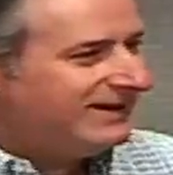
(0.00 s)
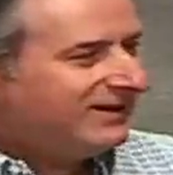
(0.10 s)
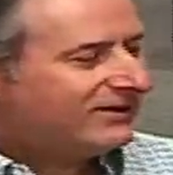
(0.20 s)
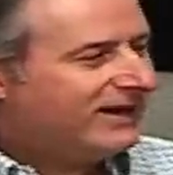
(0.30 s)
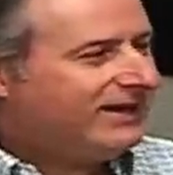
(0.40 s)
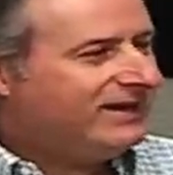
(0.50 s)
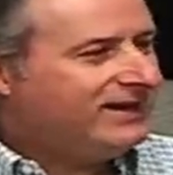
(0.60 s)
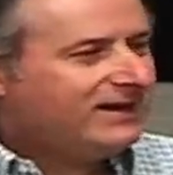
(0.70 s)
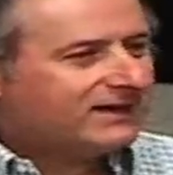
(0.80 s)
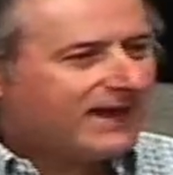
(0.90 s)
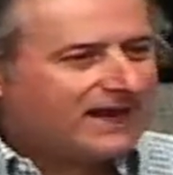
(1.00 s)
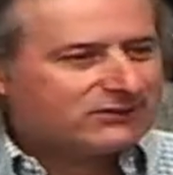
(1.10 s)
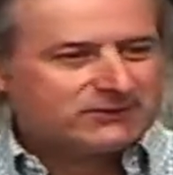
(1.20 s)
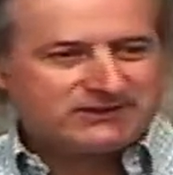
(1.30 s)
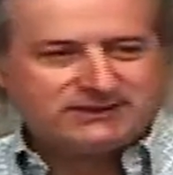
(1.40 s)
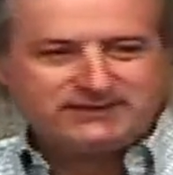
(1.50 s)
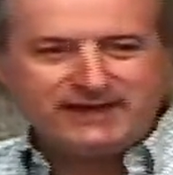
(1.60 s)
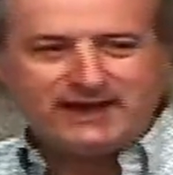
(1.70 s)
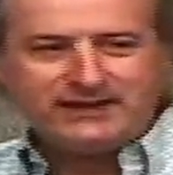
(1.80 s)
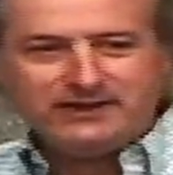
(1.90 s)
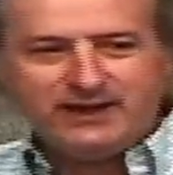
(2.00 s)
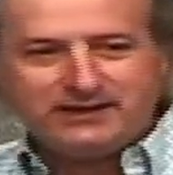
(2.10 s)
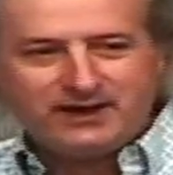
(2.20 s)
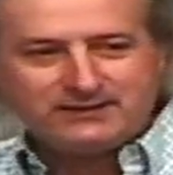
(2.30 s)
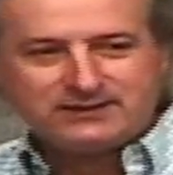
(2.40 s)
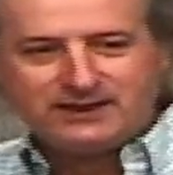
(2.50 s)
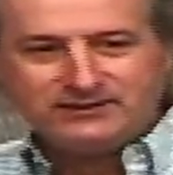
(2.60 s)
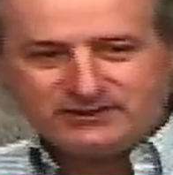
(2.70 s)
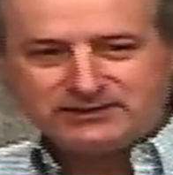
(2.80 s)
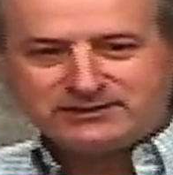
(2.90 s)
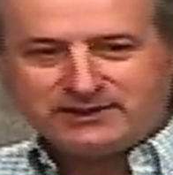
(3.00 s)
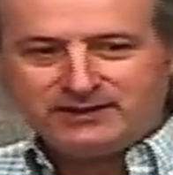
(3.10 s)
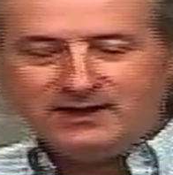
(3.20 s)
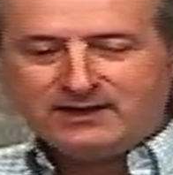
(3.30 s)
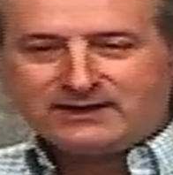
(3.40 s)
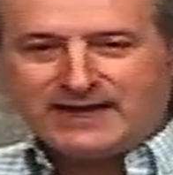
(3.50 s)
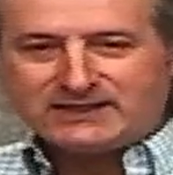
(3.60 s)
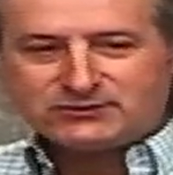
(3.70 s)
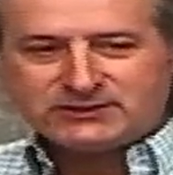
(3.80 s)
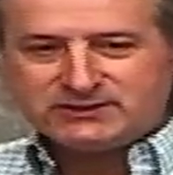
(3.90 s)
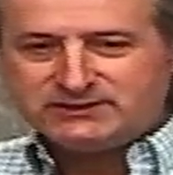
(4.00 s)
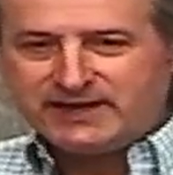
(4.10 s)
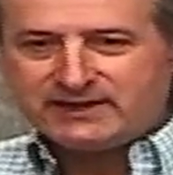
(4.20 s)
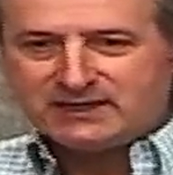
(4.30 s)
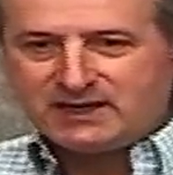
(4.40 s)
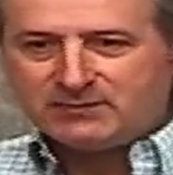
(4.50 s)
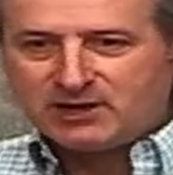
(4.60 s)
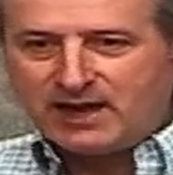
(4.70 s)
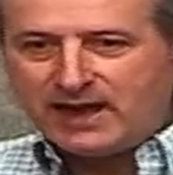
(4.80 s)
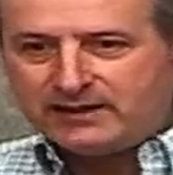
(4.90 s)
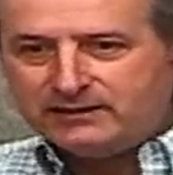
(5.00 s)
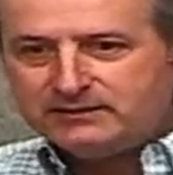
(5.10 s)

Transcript: Okay. Lazarus is dead, and Jesus said, Lazarus is dead, and I'm glad.